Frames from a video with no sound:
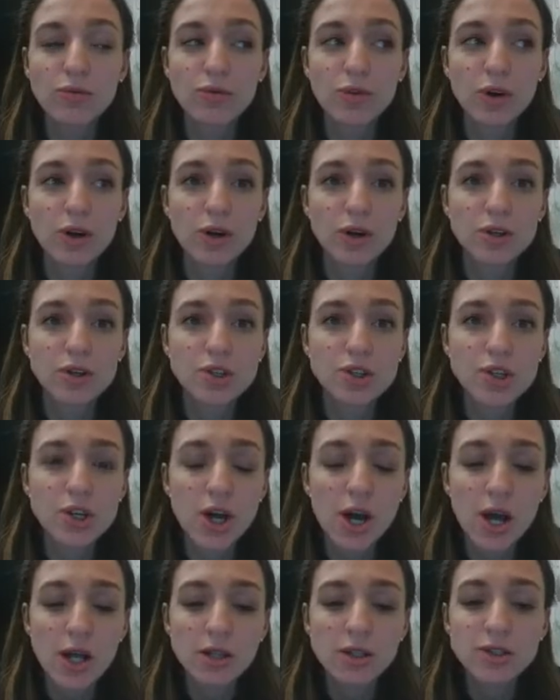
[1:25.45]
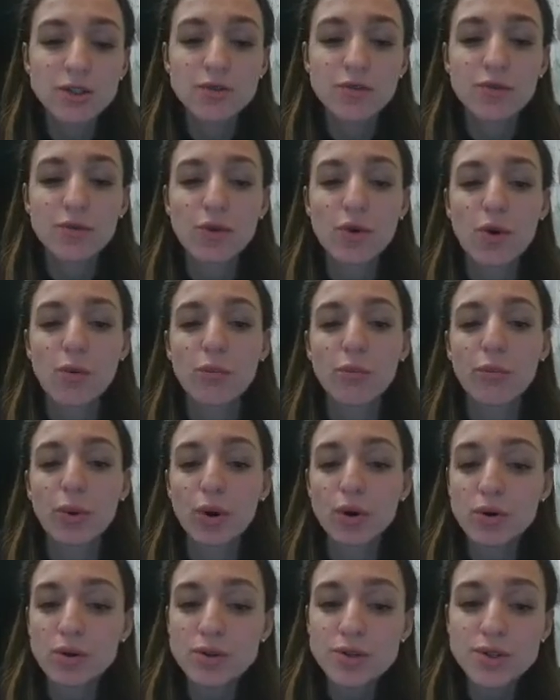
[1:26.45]
a child from
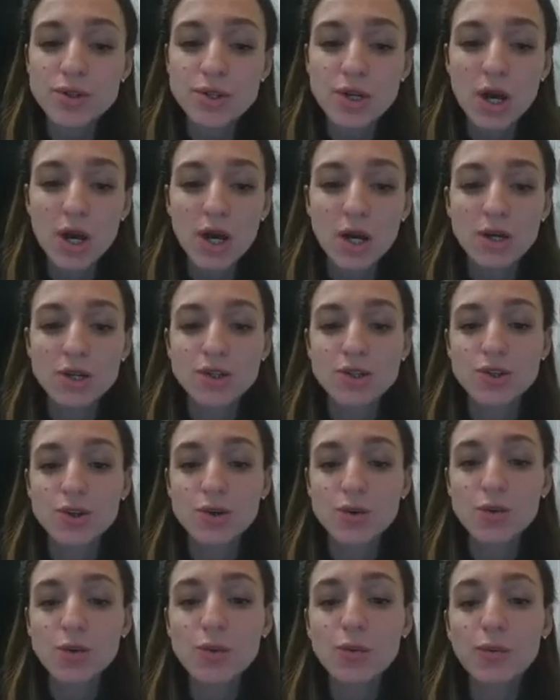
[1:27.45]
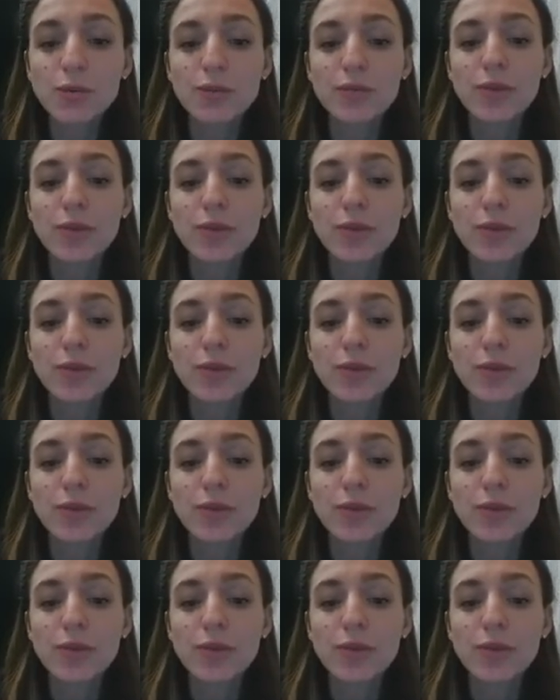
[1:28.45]
birth through